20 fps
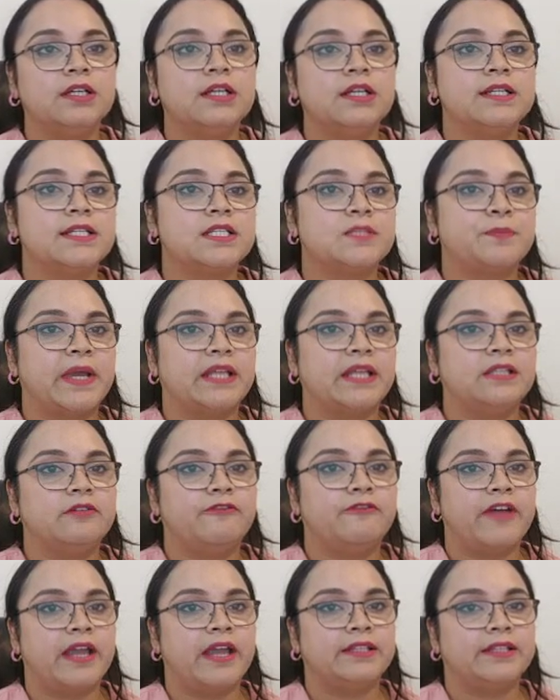despite the
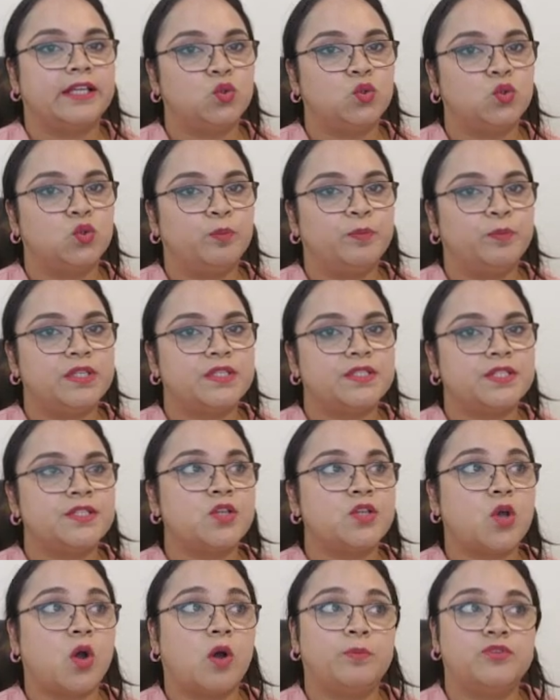fact that two pieces
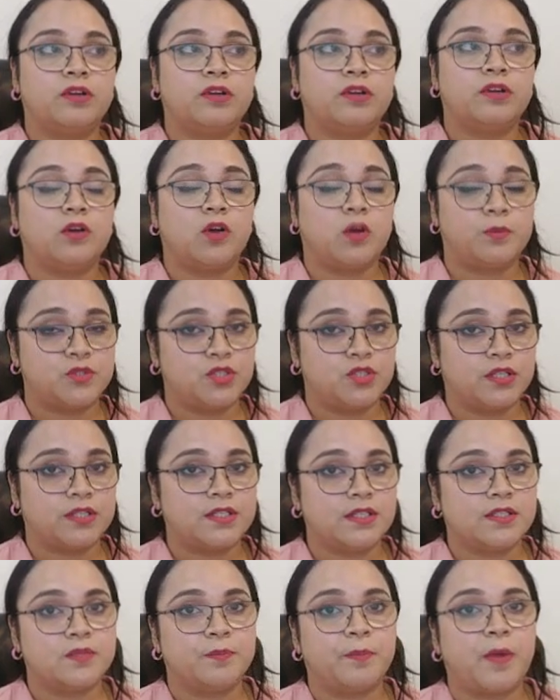obstructs
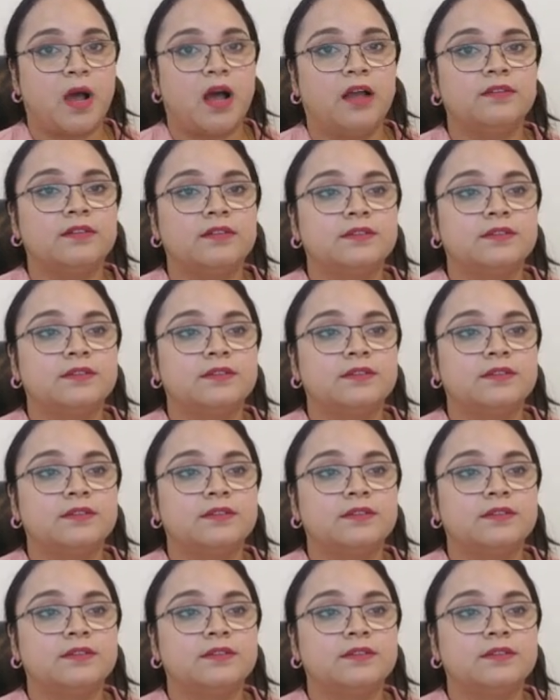its path.